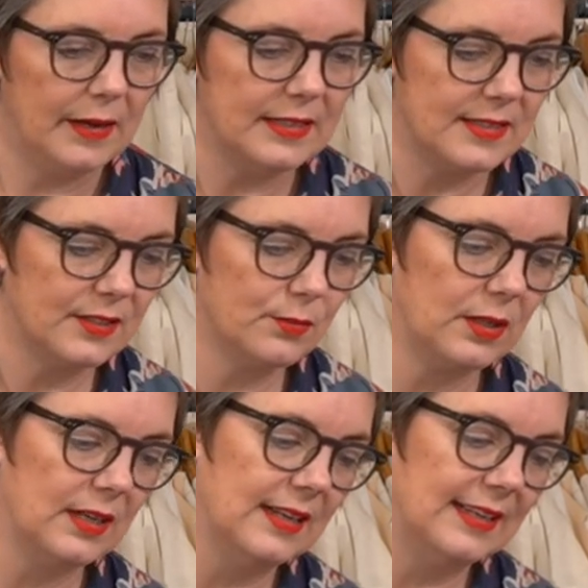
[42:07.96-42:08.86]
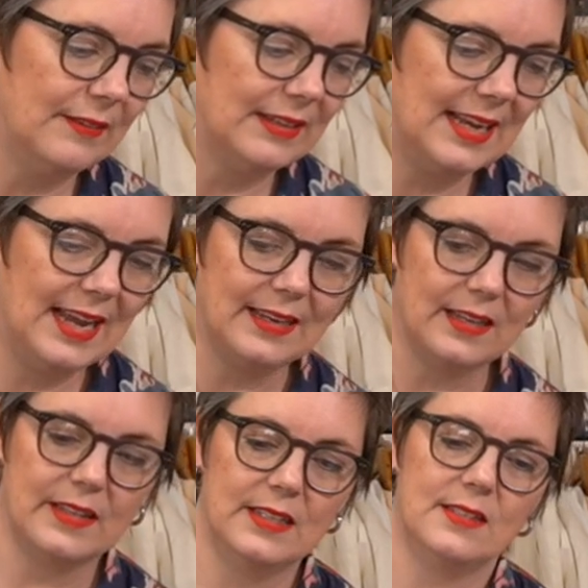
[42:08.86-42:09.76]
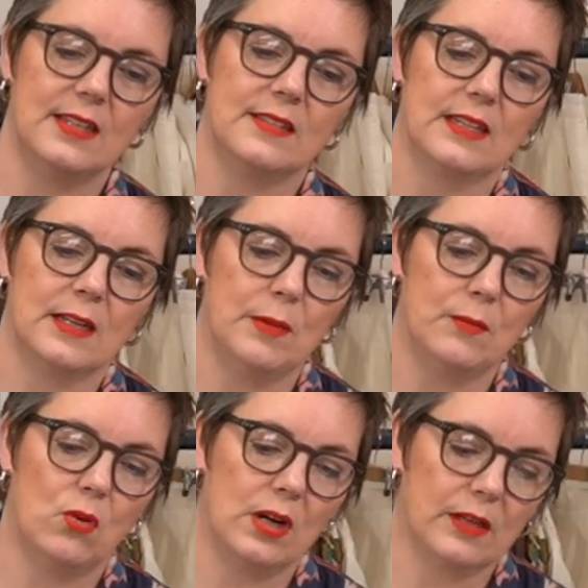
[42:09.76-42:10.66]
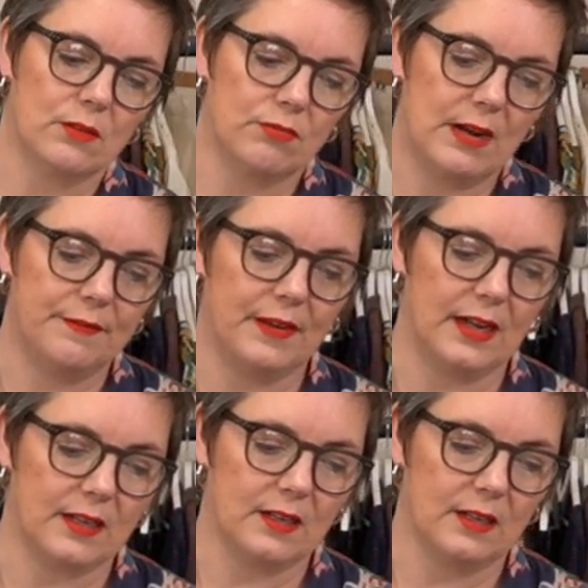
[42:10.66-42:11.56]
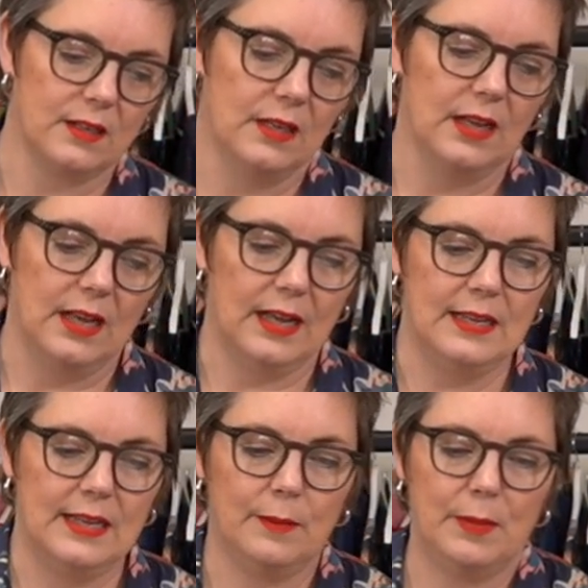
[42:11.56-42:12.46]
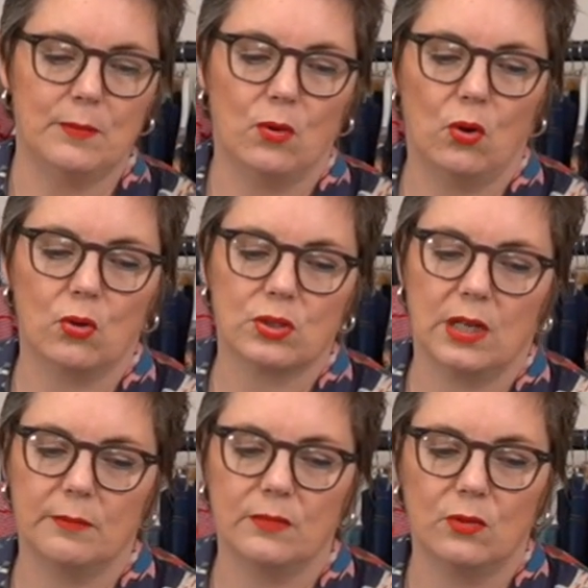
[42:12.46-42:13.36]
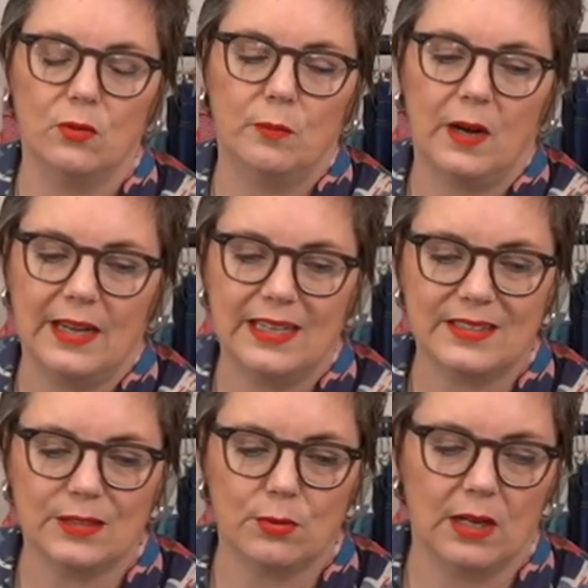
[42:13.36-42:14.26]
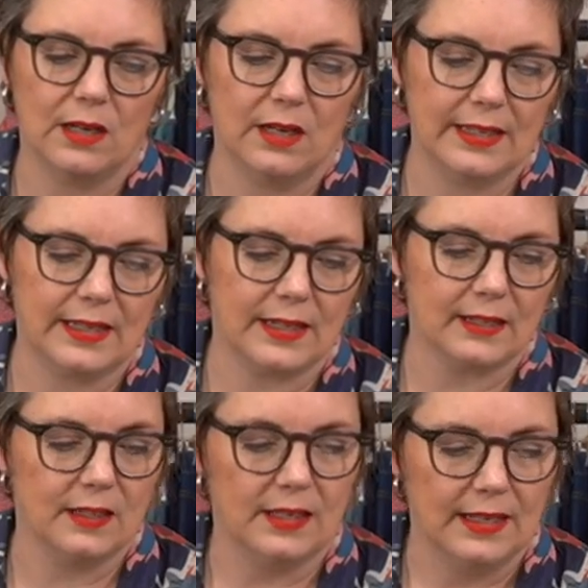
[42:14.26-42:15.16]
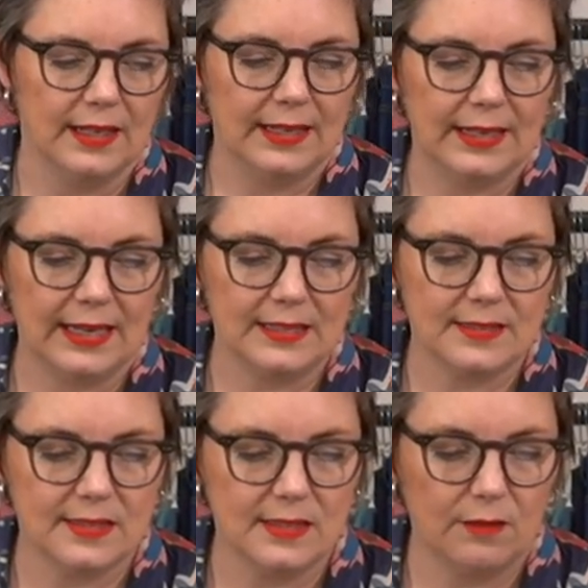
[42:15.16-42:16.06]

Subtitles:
is this one. Now again, this is a little bit more kind of graphic, a little bit more autumnal, but I actually quite like it. It has this